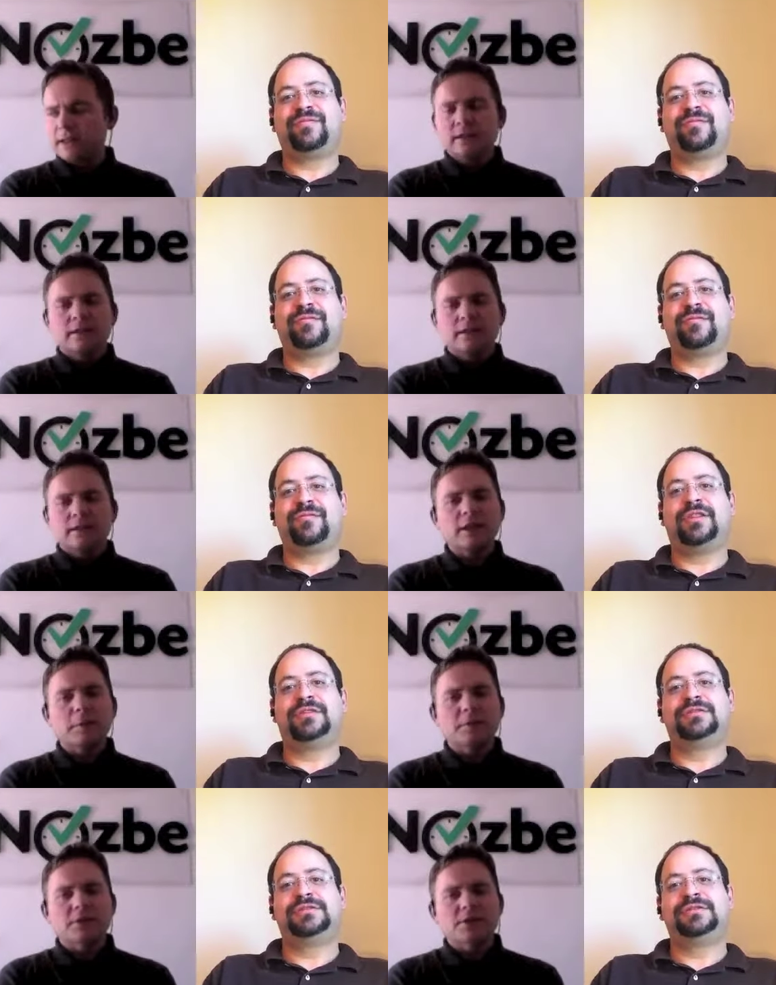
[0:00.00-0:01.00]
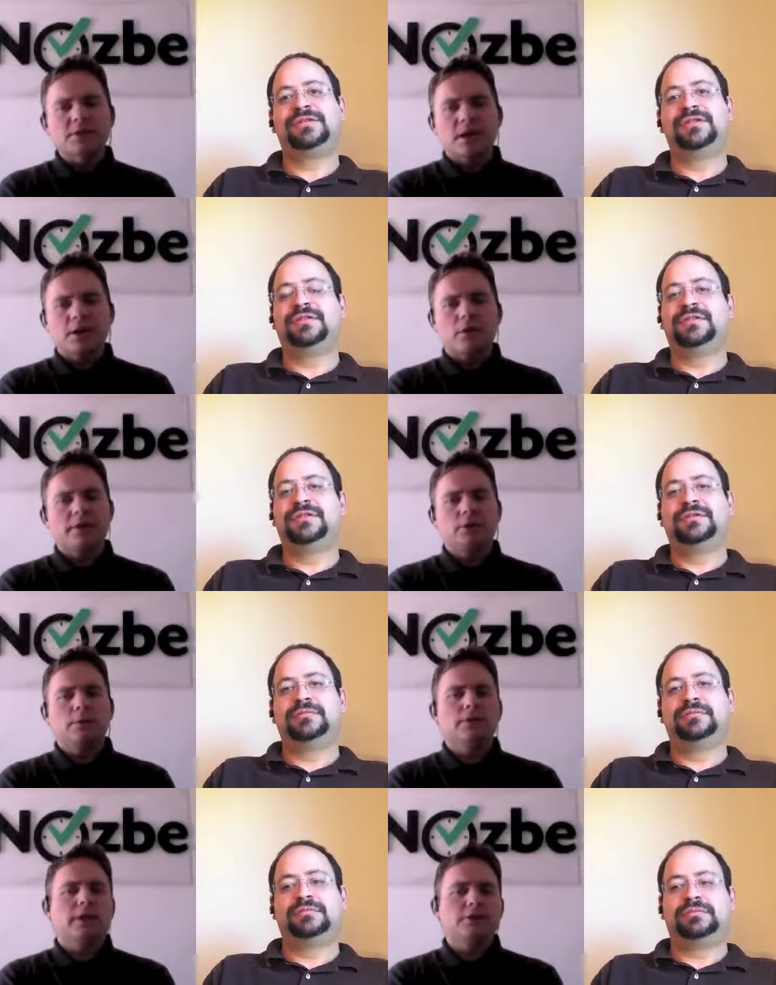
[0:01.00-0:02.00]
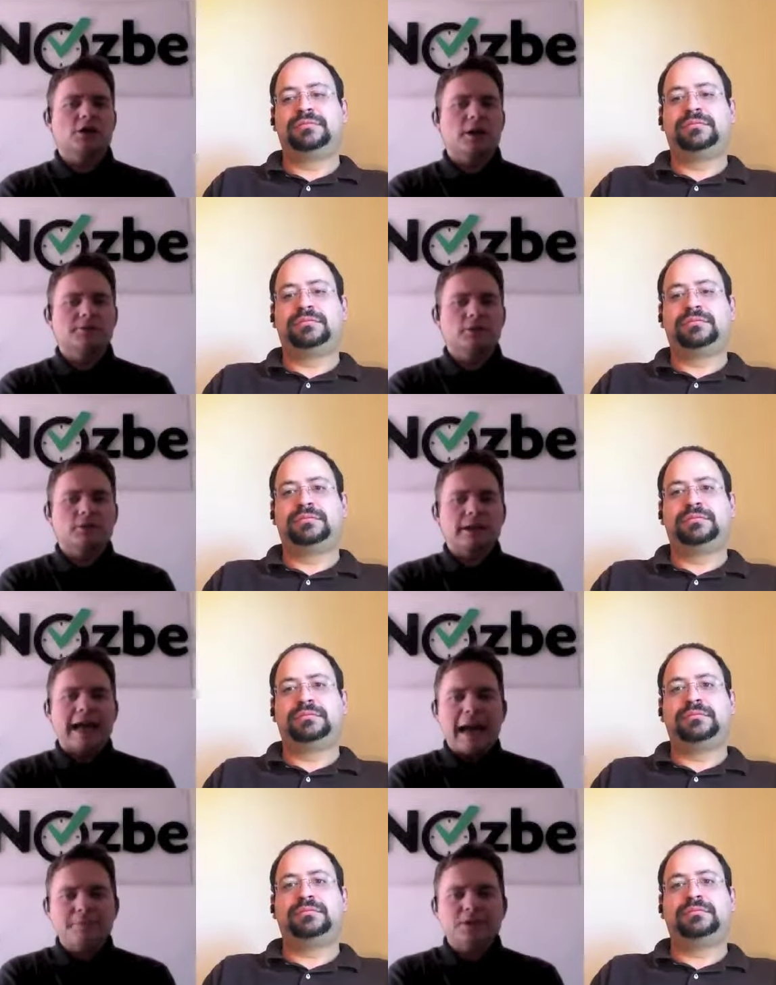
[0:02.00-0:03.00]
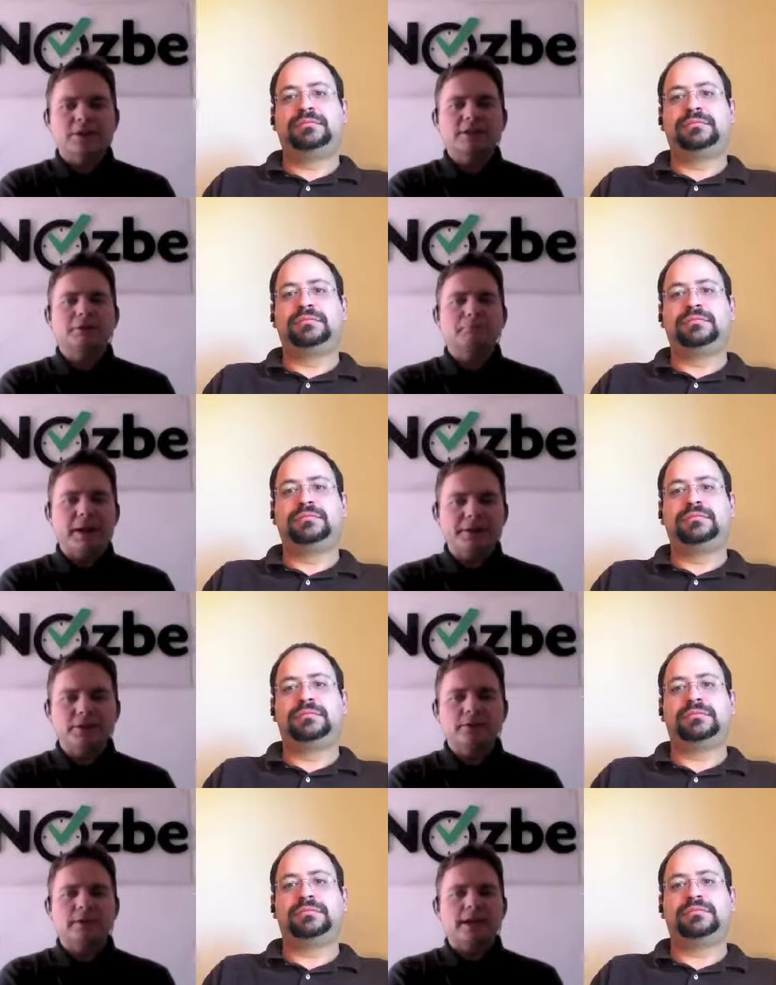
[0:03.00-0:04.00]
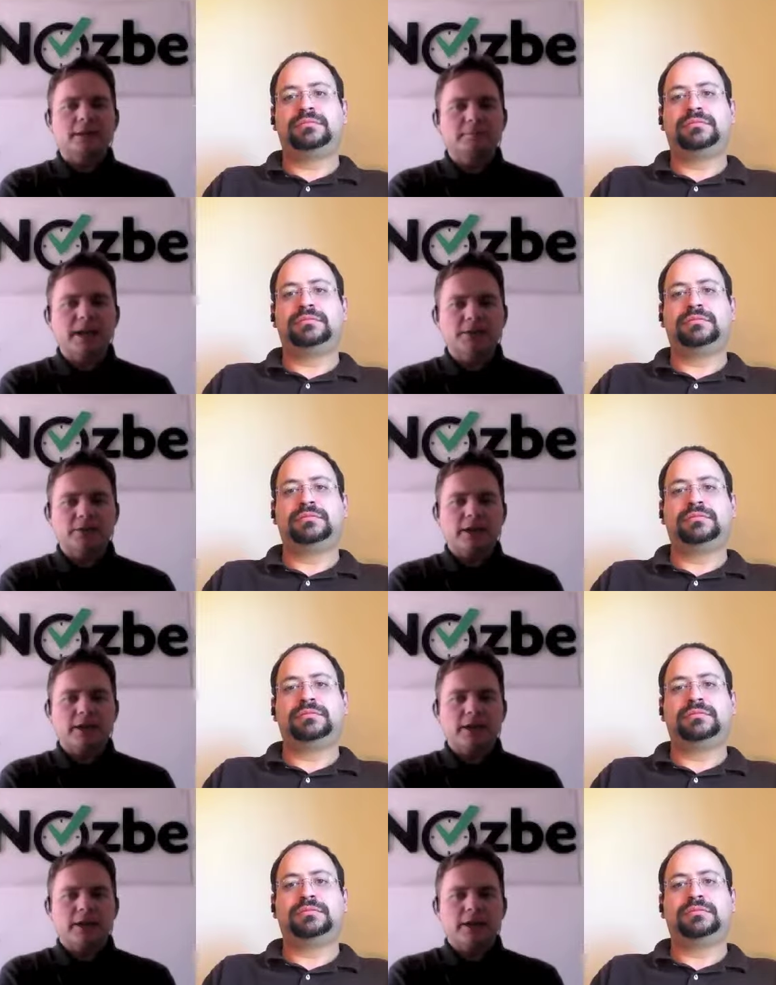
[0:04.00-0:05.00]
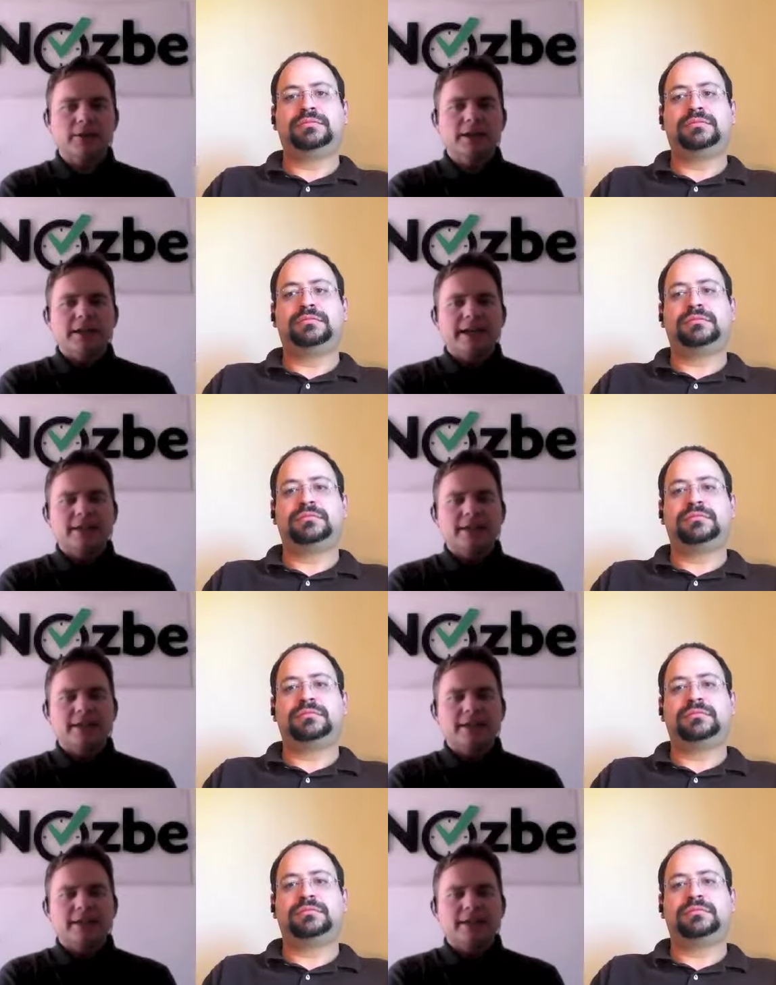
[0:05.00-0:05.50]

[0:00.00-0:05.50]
Speaker 1: the developers are already doing great jobs, so the apps are getting better and better and better.